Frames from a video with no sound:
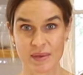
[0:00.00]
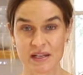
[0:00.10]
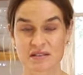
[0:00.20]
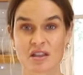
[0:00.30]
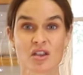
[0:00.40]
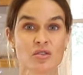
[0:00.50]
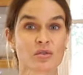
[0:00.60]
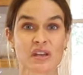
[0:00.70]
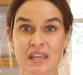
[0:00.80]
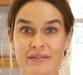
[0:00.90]
minutes. You
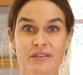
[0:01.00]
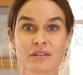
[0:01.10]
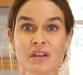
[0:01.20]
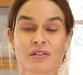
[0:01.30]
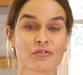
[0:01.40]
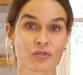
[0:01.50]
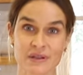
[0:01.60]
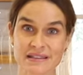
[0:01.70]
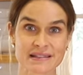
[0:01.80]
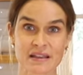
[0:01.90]
can even
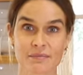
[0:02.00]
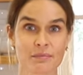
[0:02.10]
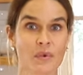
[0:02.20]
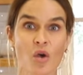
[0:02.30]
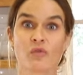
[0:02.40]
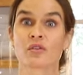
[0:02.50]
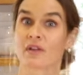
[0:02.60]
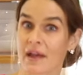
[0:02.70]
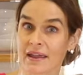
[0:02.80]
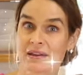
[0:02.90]
freeze them
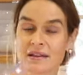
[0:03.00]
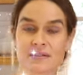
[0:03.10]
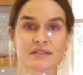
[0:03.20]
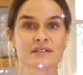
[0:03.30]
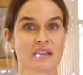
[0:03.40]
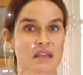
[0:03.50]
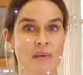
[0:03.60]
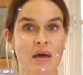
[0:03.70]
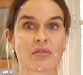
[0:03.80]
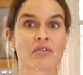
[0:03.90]
overnight and then take them
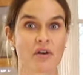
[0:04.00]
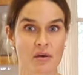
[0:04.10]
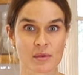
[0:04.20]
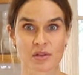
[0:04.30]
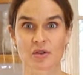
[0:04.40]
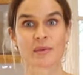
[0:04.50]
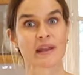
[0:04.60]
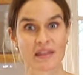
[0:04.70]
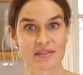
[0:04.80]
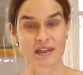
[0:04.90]
out and thaw them a little
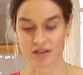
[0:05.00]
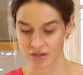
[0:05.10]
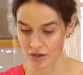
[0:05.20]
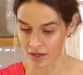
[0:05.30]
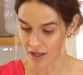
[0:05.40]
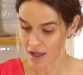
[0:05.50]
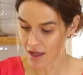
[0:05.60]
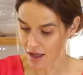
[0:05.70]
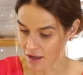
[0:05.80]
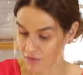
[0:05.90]
bit and then cook.
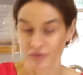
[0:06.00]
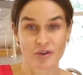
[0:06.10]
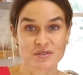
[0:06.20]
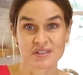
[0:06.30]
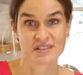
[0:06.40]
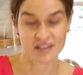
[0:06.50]
Uh, frozen is